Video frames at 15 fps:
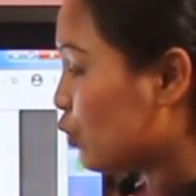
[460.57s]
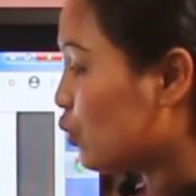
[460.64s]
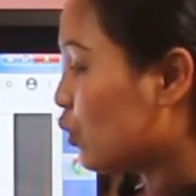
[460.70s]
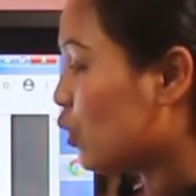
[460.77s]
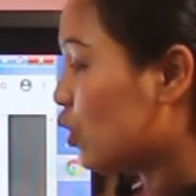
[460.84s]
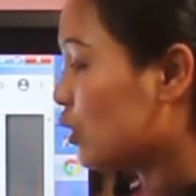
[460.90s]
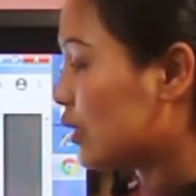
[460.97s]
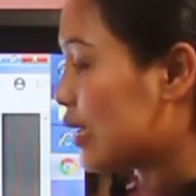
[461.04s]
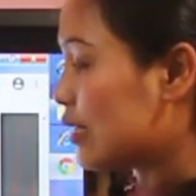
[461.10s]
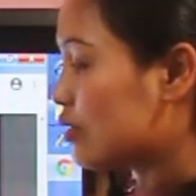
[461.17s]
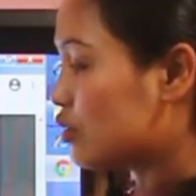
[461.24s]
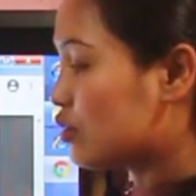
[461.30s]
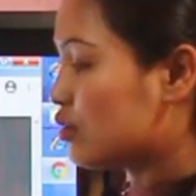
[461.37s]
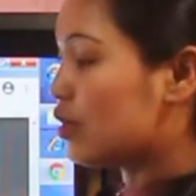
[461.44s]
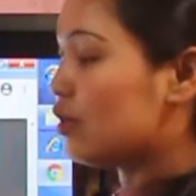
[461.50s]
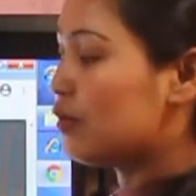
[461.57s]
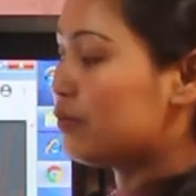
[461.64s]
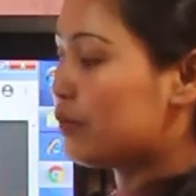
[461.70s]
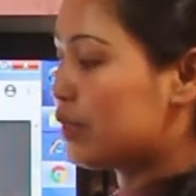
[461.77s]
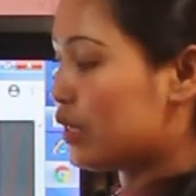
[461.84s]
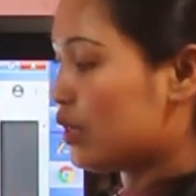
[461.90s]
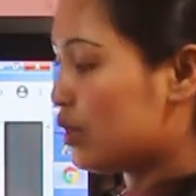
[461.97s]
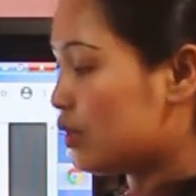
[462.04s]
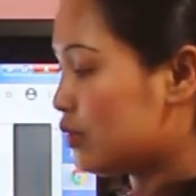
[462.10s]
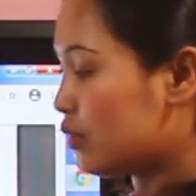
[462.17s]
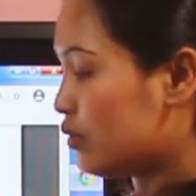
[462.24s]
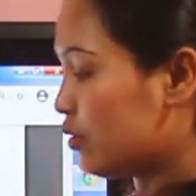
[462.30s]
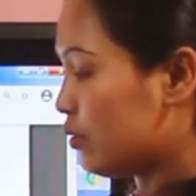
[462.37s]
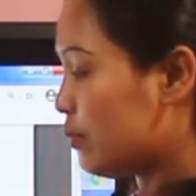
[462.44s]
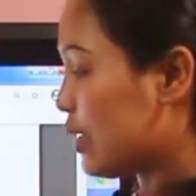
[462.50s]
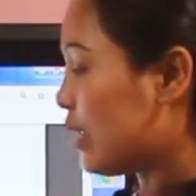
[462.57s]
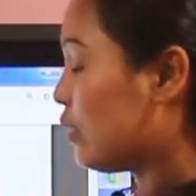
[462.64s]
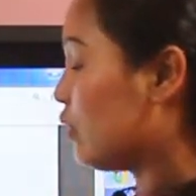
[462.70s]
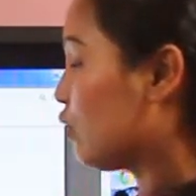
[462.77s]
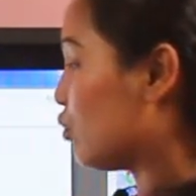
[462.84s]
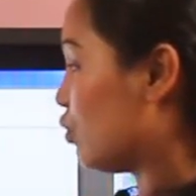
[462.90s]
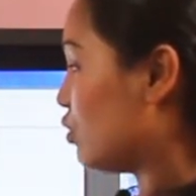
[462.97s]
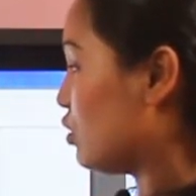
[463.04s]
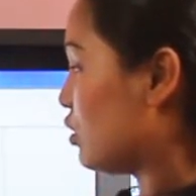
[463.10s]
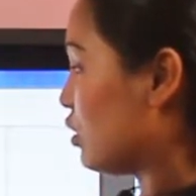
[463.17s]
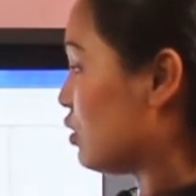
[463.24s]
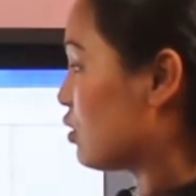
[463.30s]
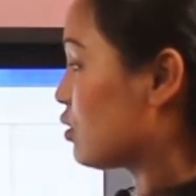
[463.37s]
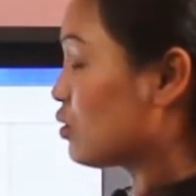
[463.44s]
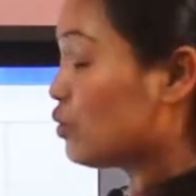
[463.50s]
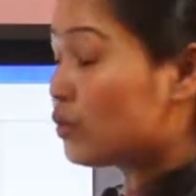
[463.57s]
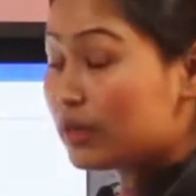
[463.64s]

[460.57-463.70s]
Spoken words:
you all can solve the other remaining questions.